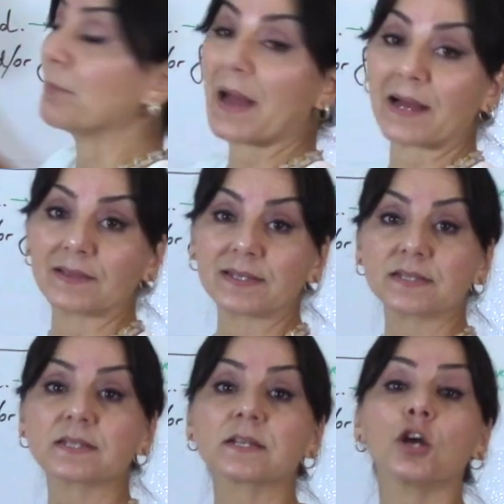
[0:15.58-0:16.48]

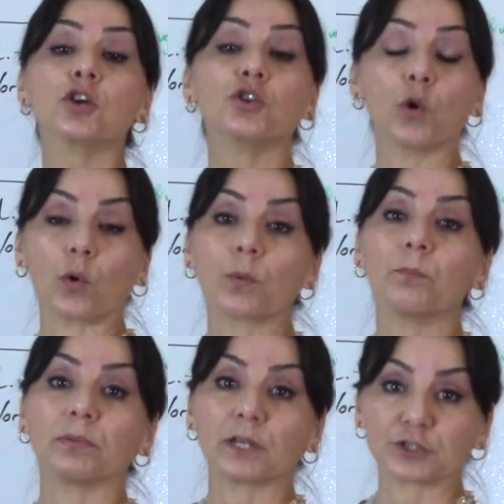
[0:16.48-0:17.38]
balance your
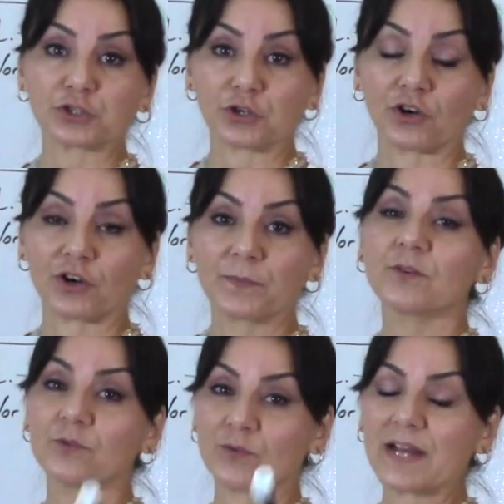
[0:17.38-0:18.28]
blood sugar
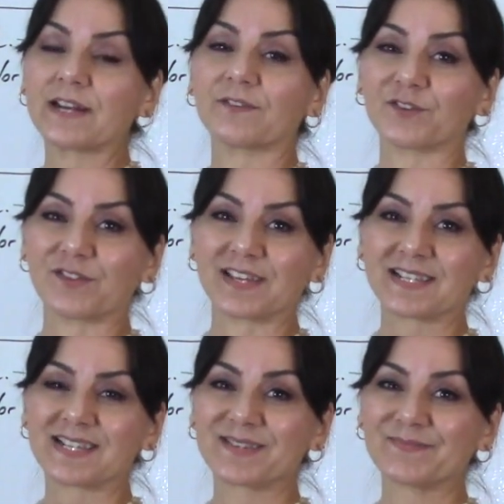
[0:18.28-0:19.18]
right after
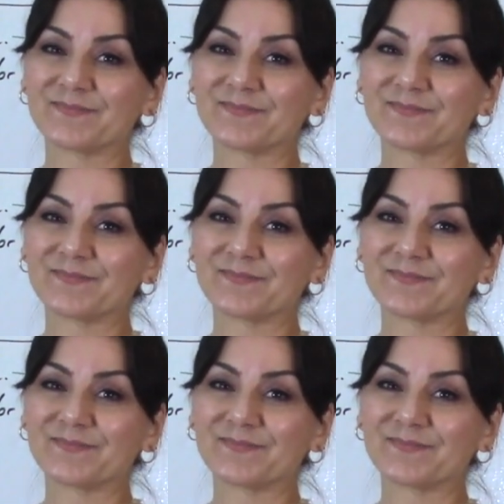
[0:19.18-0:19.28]
this.